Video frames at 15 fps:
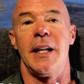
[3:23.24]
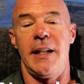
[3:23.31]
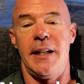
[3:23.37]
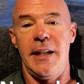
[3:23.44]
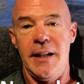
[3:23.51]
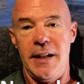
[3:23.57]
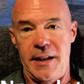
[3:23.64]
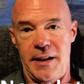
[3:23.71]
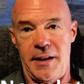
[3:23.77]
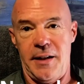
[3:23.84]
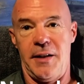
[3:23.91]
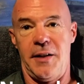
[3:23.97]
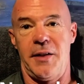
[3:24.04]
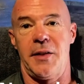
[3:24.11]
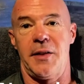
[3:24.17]
The idea
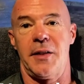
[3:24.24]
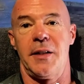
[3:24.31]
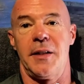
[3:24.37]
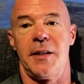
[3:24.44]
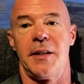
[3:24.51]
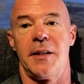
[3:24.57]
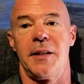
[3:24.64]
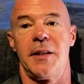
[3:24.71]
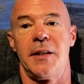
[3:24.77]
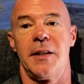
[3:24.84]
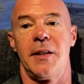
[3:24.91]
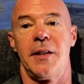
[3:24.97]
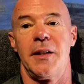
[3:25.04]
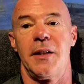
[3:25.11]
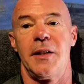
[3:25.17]
is
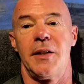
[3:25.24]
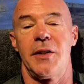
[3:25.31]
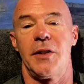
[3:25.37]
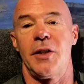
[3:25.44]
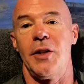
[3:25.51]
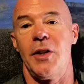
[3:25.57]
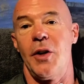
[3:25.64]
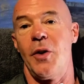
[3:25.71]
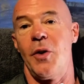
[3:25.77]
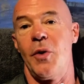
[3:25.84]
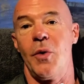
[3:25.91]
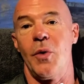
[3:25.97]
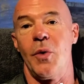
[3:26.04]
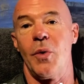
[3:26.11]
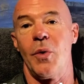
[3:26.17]
to
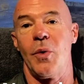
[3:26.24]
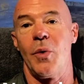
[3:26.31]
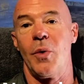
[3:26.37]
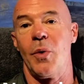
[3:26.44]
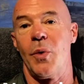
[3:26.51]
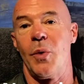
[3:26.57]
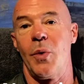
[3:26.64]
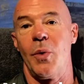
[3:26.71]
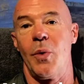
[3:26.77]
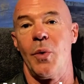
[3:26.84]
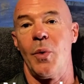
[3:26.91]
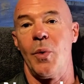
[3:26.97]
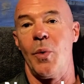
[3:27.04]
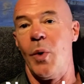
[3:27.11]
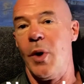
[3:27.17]
know
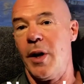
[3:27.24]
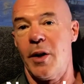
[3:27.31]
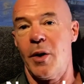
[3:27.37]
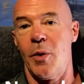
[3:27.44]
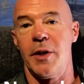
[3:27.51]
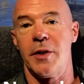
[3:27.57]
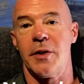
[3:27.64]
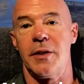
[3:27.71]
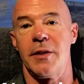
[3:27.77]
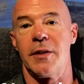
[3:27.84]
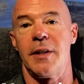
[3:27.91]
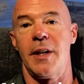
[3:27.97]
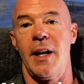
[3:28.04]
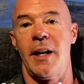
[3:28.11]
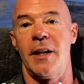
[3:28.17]
what
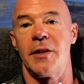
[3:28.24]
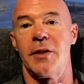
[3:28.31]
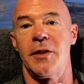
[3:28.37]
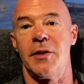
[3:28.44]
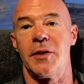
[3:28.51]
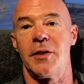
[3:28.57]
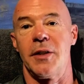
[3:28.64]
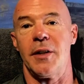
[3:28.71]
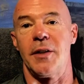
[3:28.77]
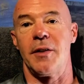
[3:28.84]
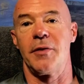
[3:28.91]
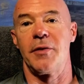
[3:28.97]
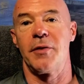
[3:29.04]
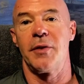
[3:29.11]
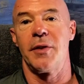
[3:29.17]
questions to ask
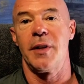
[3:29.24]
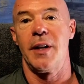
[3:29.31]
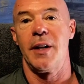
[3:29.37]
yourself,